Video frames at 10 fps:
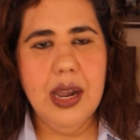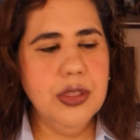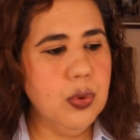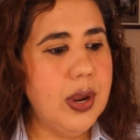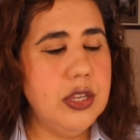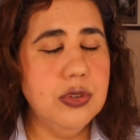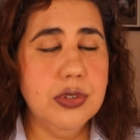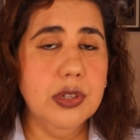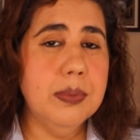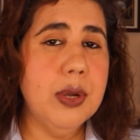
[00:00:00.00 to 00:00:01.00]
Either way, you
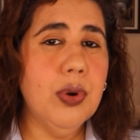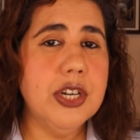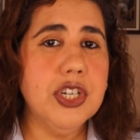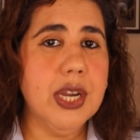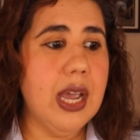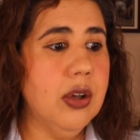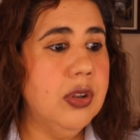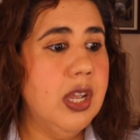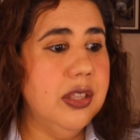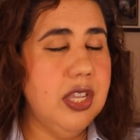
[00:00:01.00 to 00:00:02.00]
still may wanna check
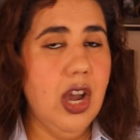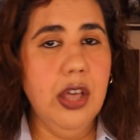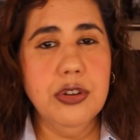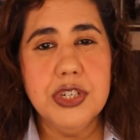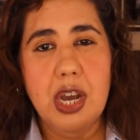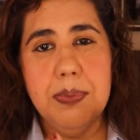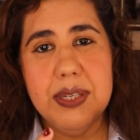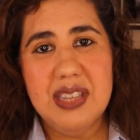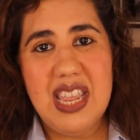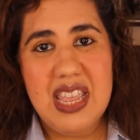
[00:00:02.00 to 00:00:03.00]
out the other
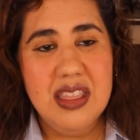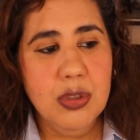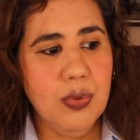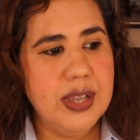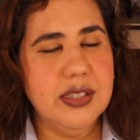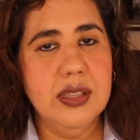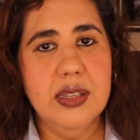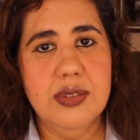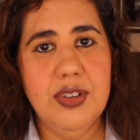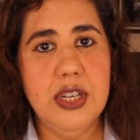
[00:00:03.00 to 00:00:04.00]
topics in the rest of
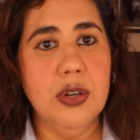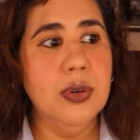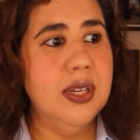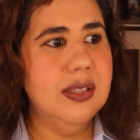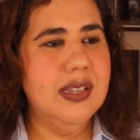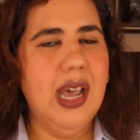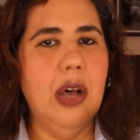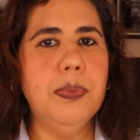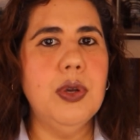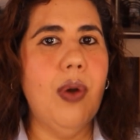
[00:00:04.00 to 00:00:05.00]
this video to
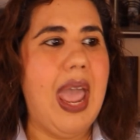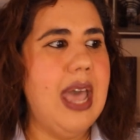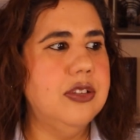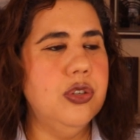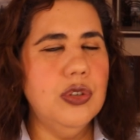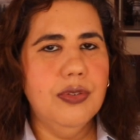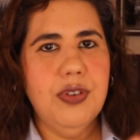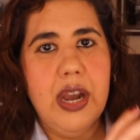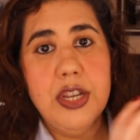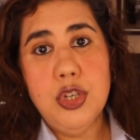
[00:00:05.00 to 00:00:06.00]
help you as you
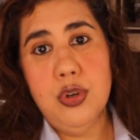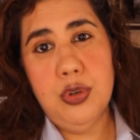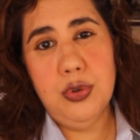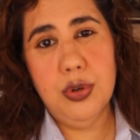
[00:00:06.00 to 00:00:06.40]
define your new